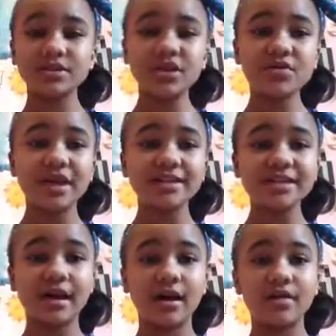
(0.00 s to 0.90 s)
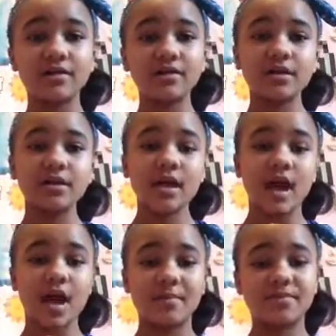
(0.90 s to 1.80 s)
So that's how
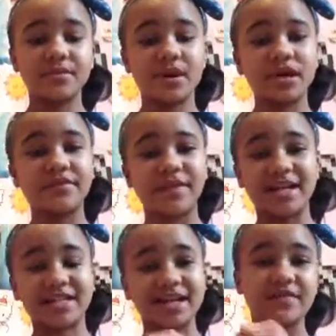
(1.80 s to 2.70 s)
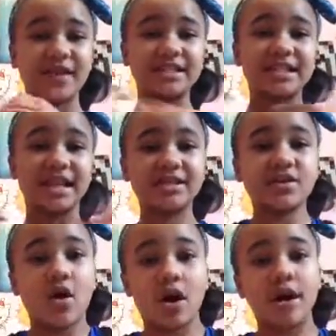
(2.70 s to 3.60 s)
non-advanced
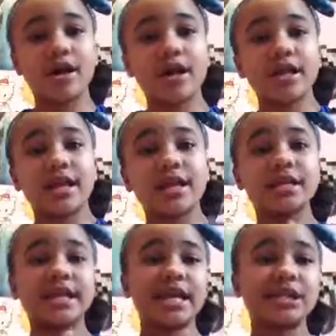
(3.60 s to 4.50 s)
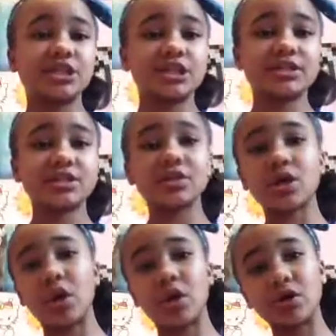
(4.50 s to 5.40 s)
kids are. Like, they just
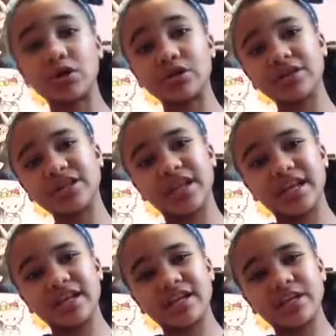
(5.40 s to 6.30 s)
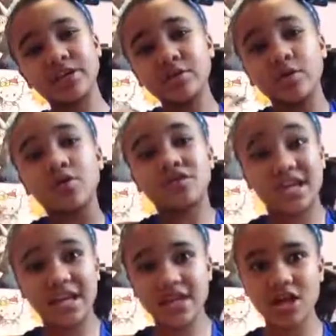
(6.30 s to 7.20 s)
aren't, you don't
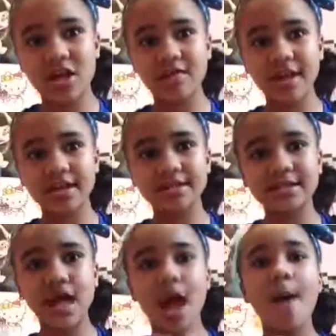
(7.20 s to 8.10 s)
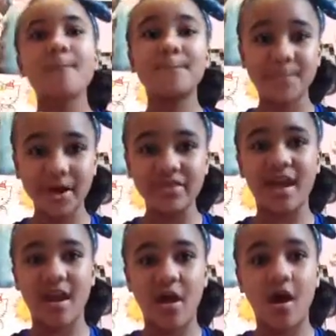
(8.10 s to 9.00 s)
think they're advanced, but
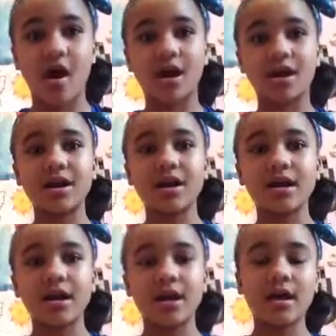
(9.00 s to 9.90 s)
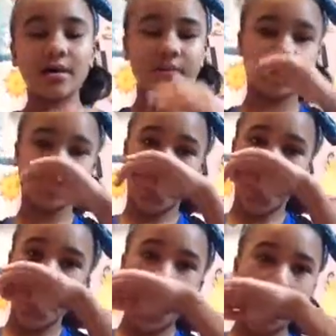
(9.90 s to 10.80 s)
they are.
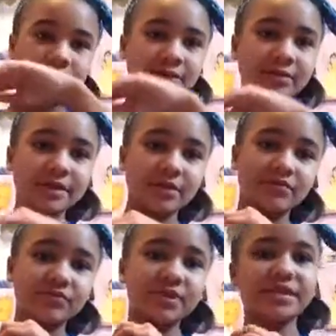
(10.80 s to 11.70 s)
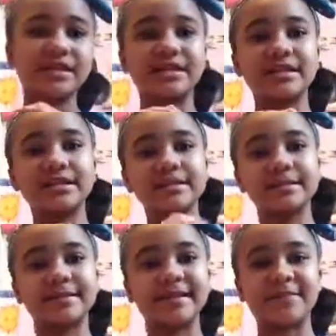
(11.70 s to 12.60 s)
So it's, really
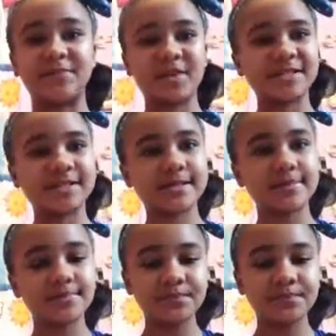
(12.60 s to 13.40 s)
different.